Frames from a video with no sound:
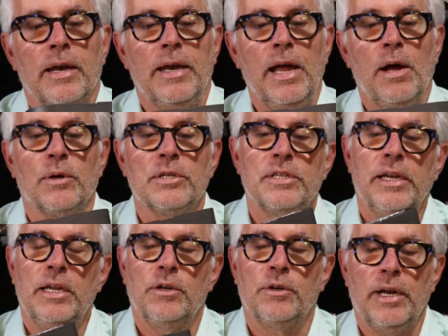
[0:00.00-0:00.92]
Now, as
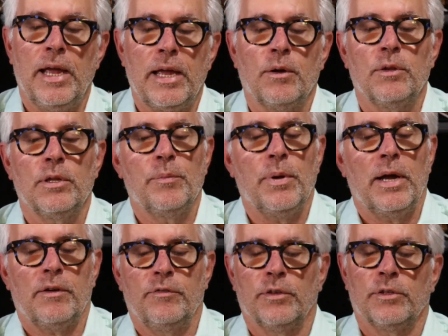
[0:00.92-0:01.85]
any good
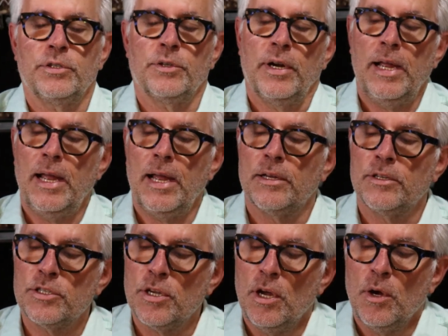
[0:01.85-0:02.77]
hang-on-the-back filter
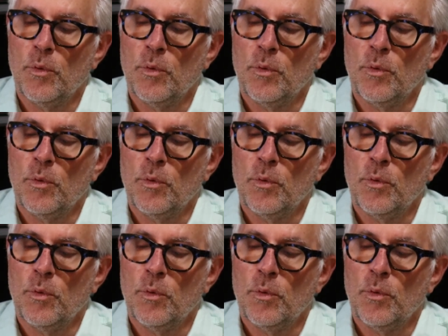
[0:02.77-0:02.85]
has,